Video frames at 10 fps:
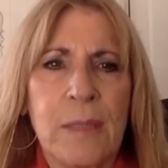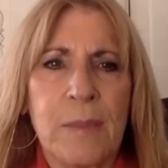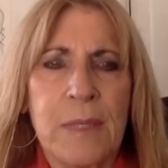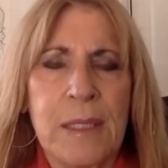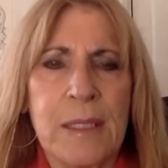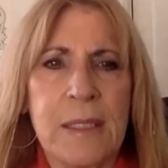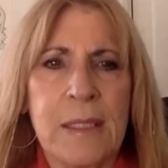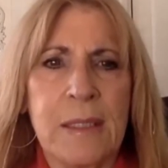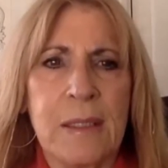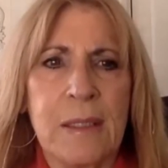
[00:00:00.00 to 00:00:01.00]
peace,
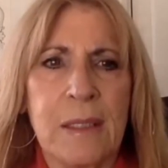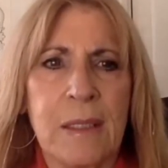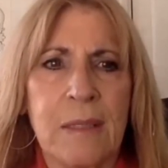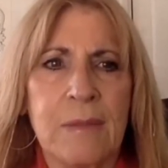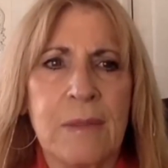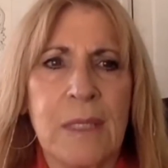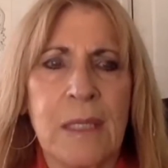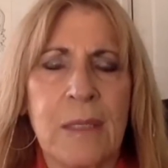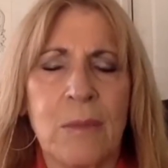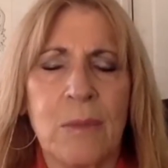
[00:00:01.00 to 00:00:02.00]
love, and
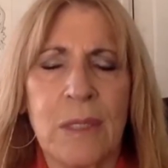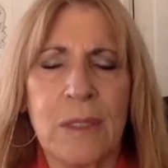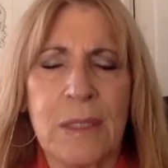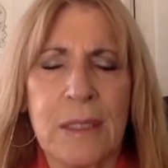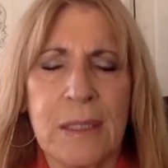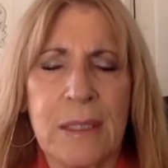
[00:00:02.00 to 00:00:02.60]
awareness.